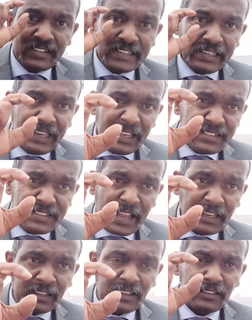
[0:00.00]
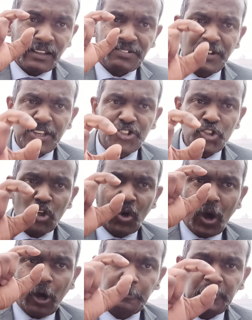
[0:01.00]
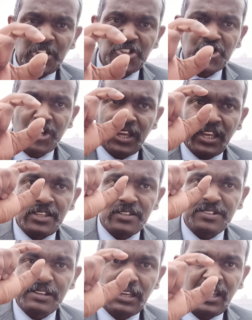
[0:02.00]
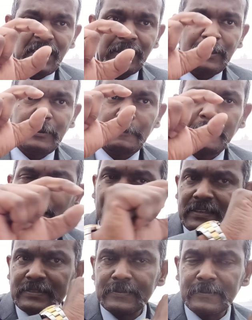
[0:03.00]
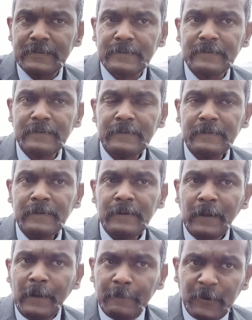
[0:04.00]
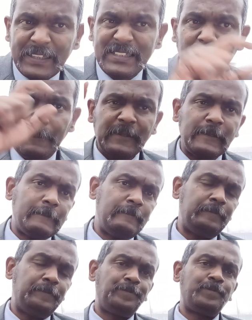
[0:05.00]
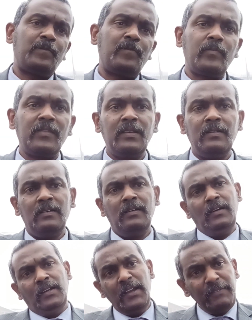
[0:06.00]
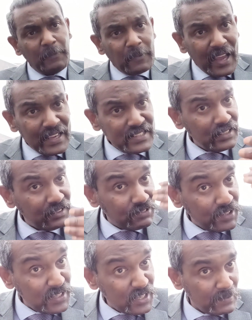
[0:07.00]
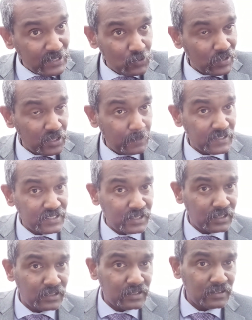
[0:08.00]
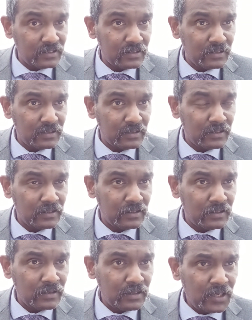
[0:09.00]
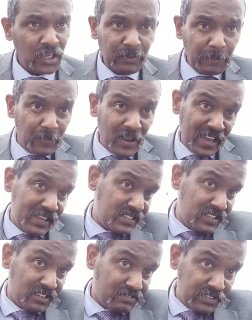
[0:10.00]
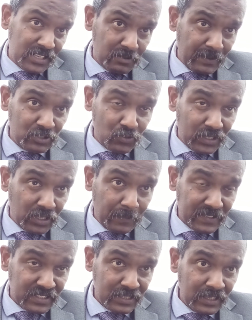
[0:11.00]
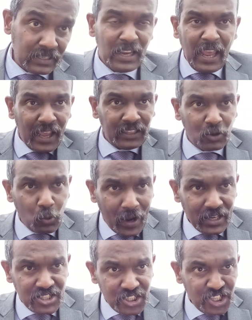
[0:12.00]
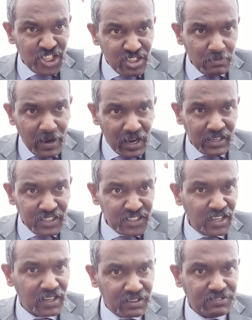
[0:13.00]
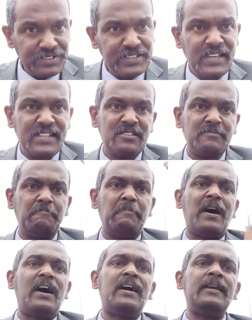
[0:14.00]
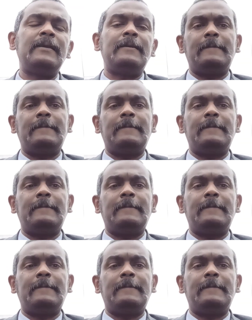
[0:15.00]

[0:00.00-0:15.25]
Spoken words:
less than the ratio of the change in price. For example, if the price increases by 20%, if the price increases by 20% and the quantity demand decreases by